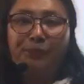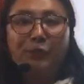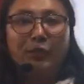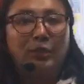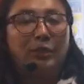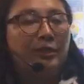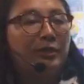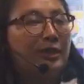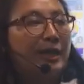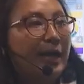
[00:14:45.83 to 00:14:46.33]

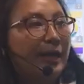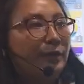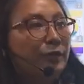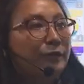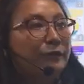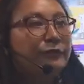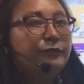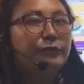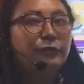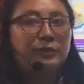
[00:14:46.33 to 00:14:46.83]
the kind of
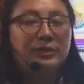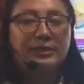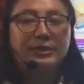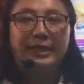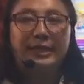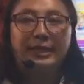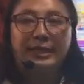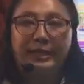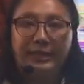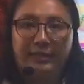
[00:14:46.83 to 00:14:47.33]
food they
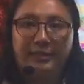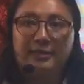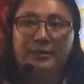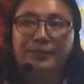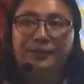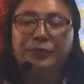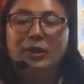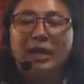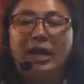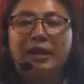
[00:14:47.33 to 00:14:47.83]
eat
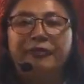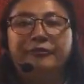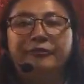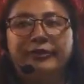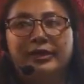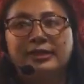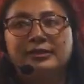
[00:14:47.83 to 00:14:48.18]
affects